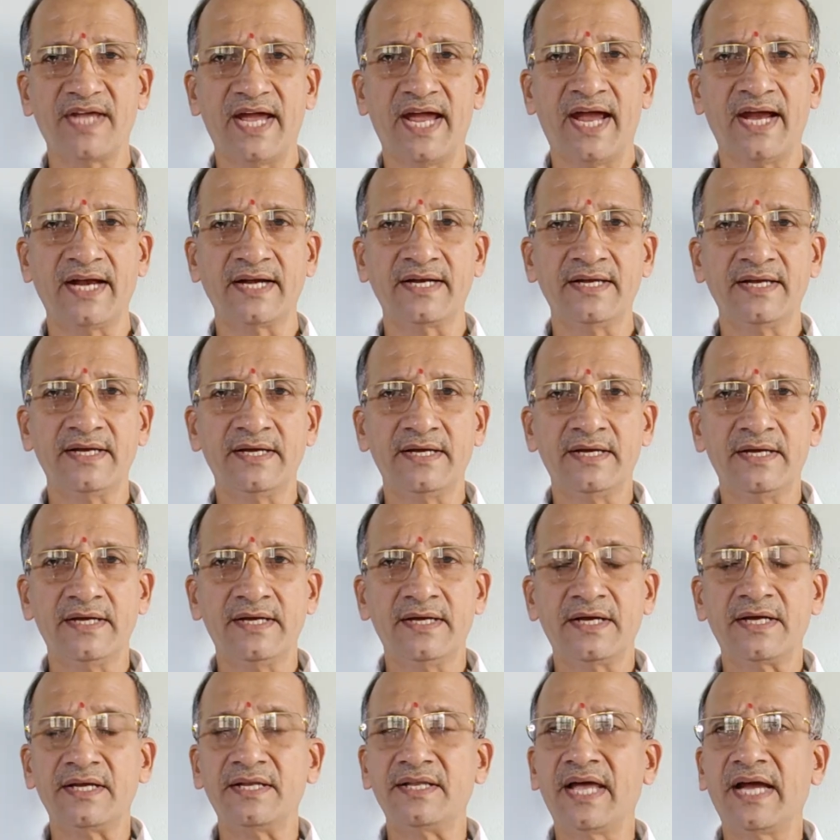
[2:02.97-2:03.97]

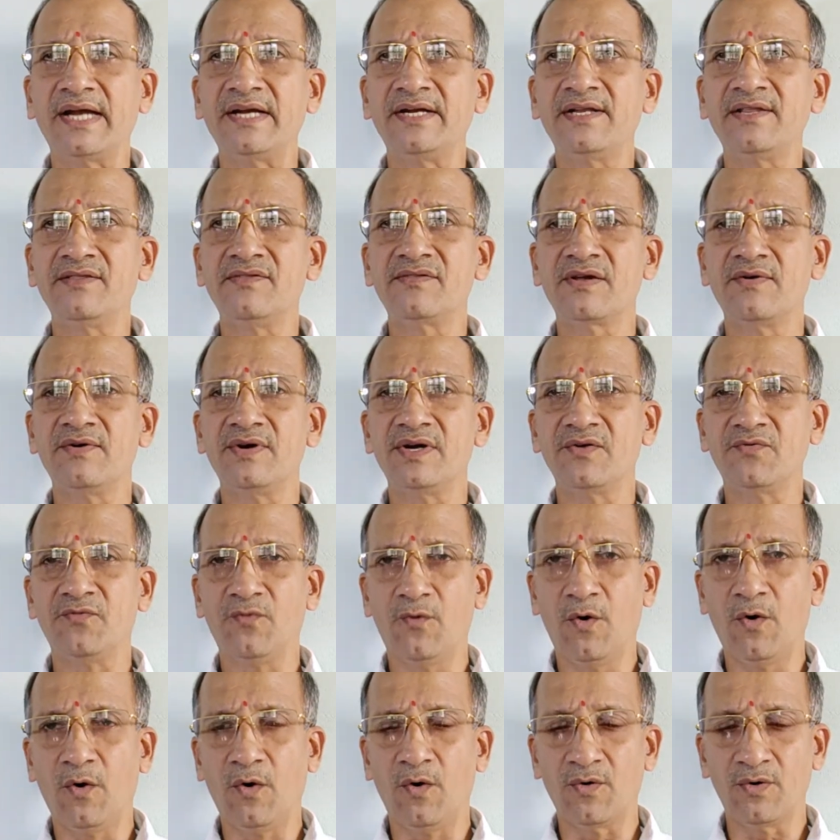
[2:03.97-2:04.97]
Act in
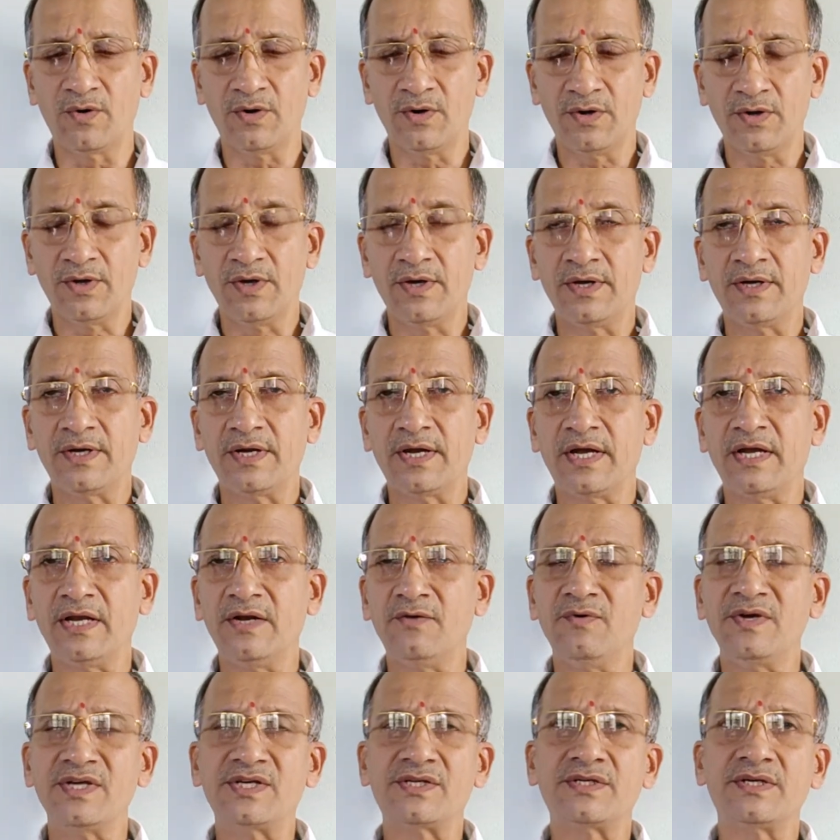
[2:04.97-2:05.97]
1974,
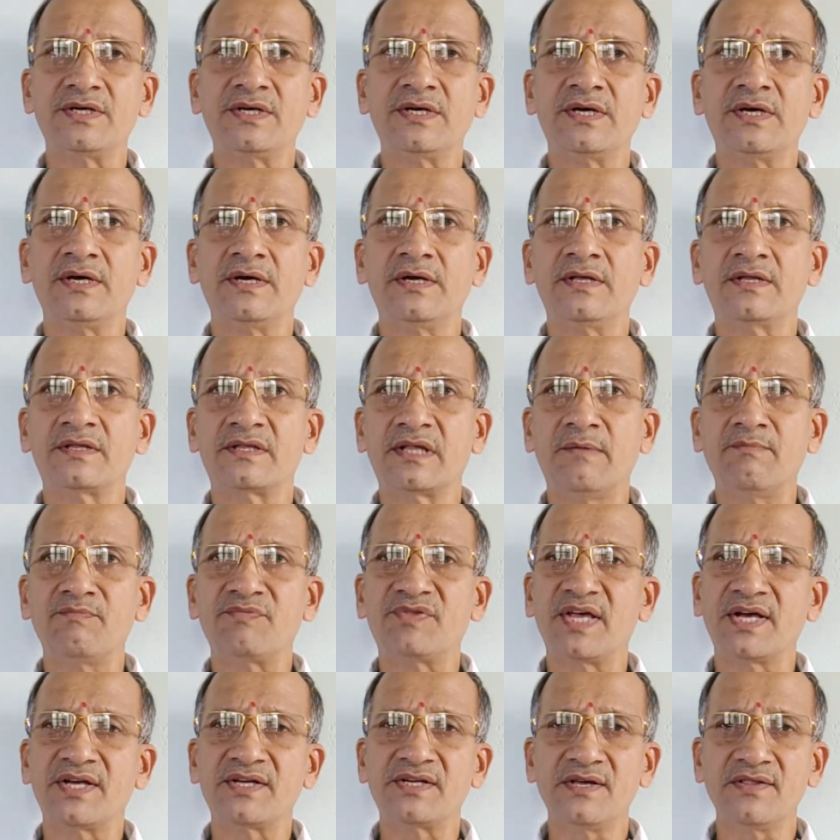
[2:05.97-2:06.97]
in which
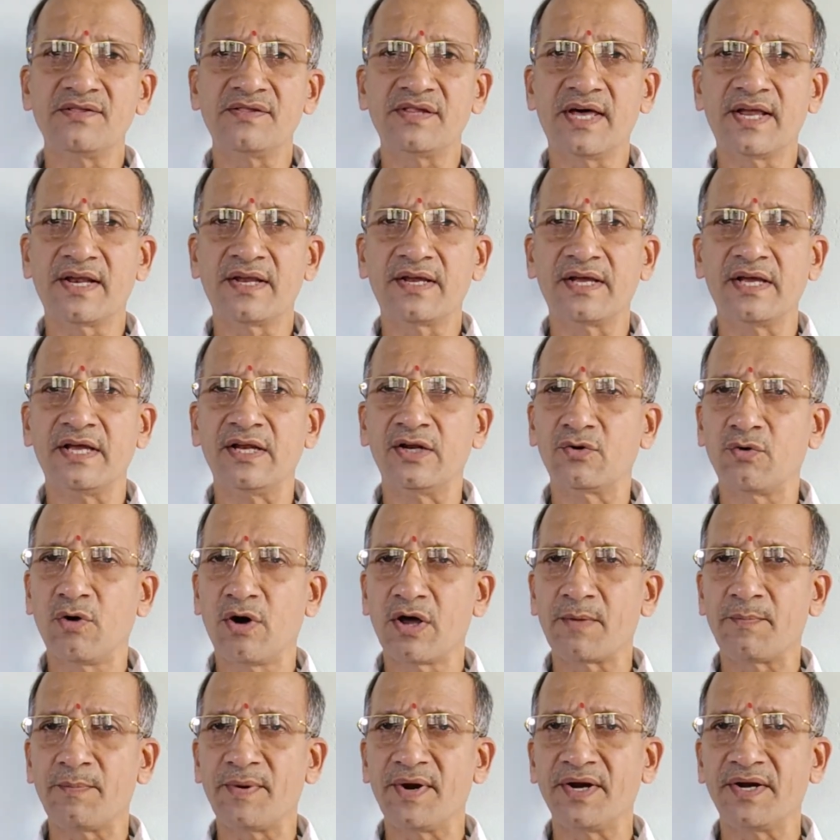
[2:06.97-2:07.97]
some sections are
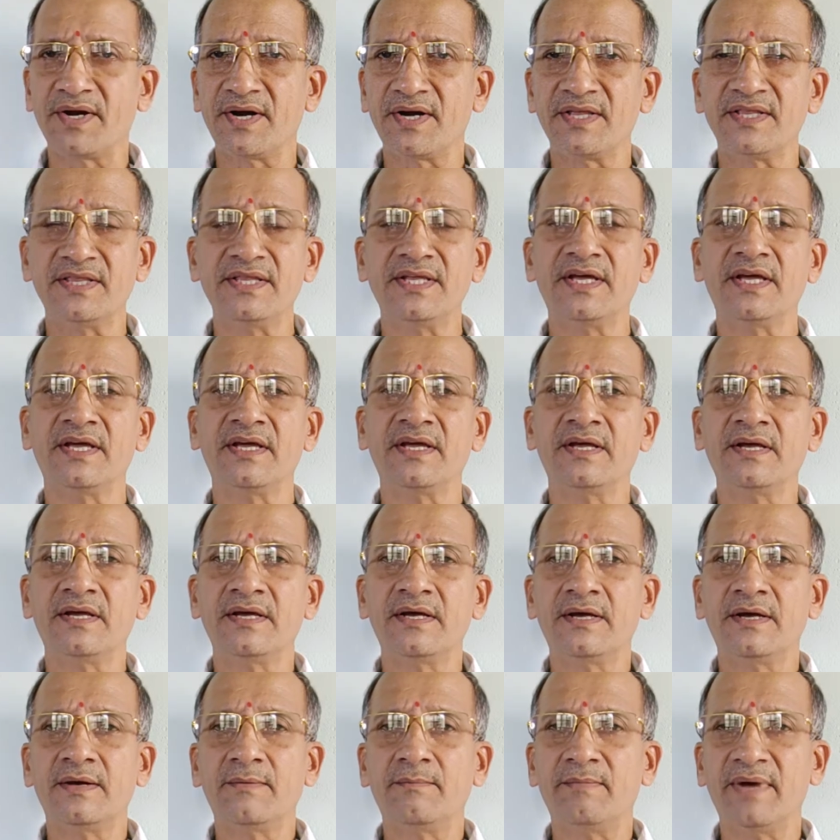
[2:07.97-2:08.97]
incorporated in
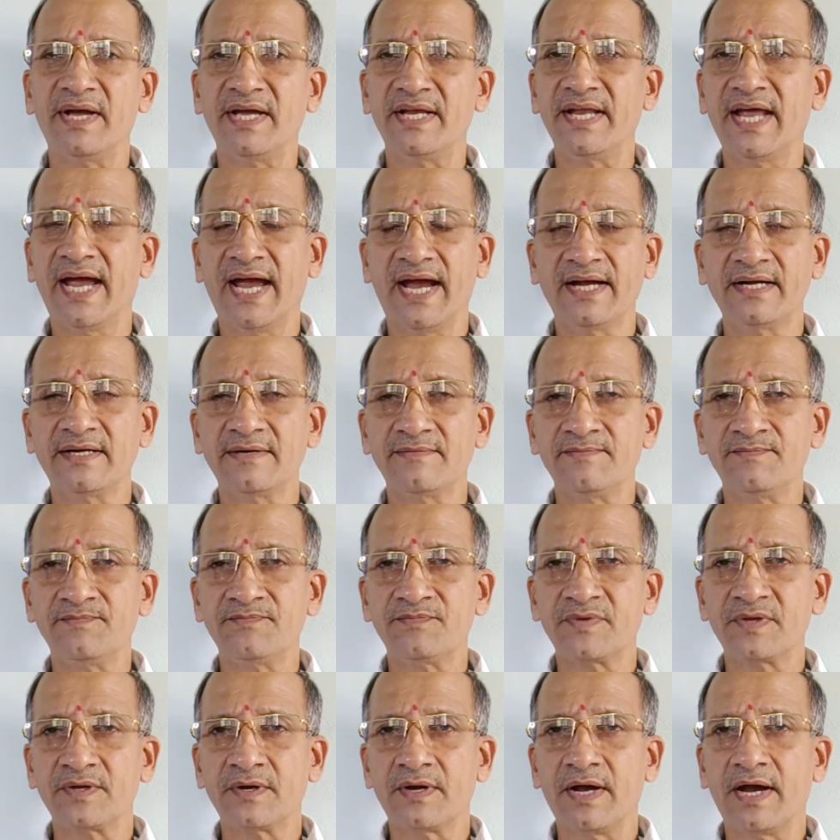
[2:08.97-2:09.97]
the main
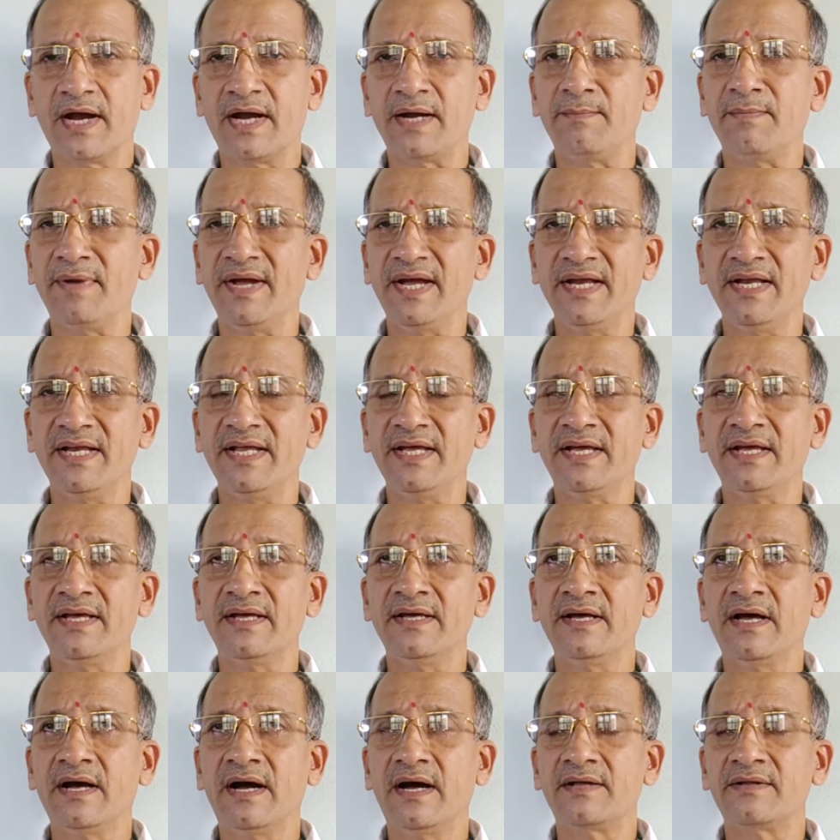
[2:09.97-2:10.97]
act, and
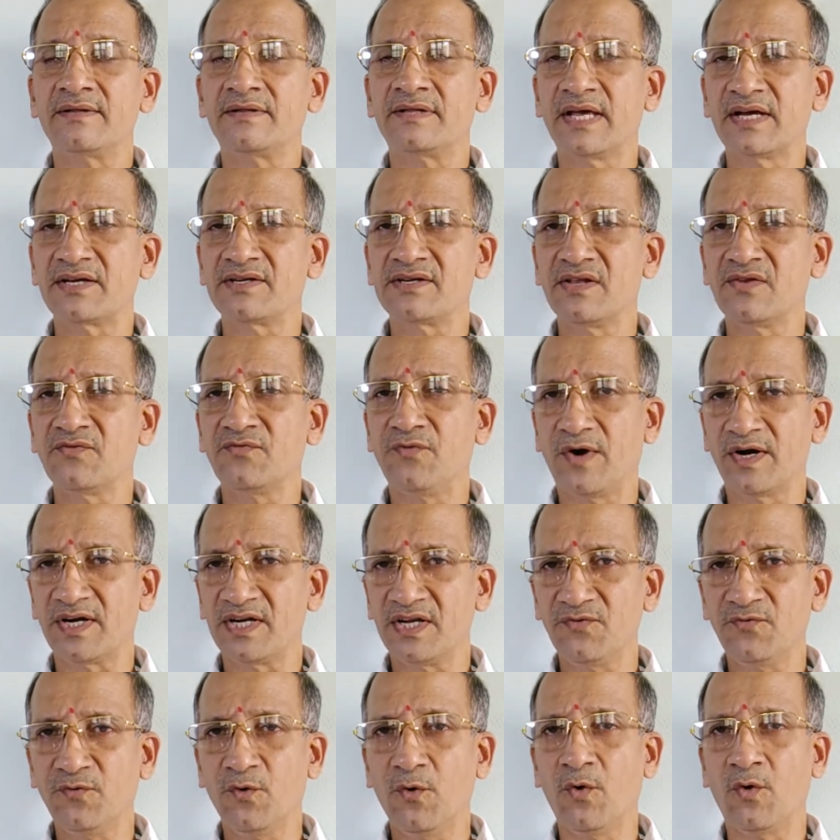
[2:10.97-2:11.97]
mainly section
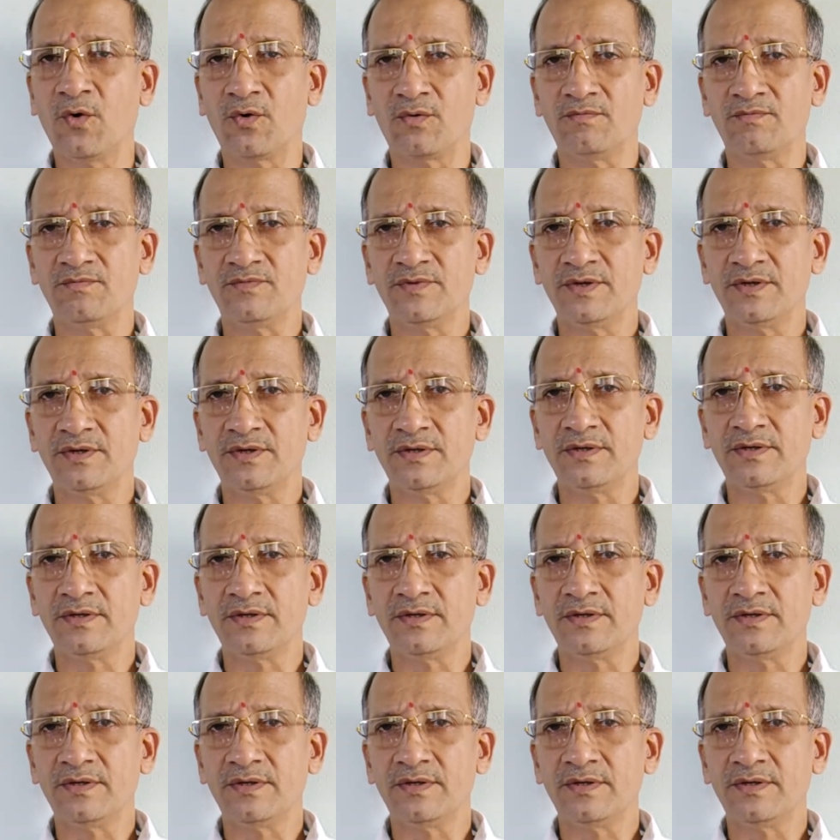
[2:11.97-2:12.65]
44,